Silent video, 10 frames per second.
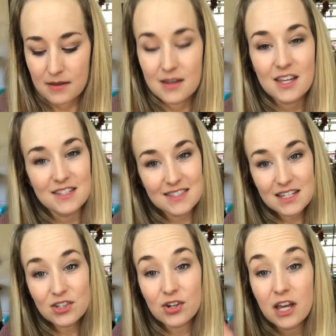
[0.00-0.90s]

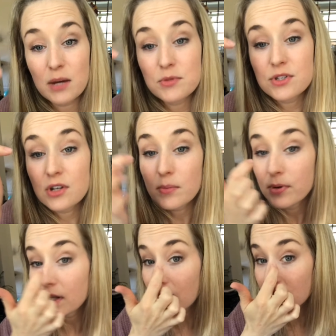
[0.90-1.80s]
concealer, and I'm just gonna
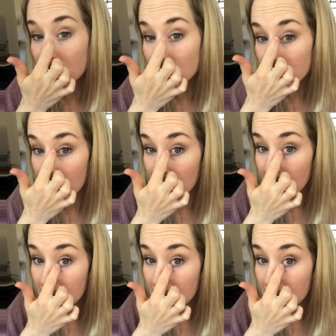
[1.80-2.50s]
put a little dot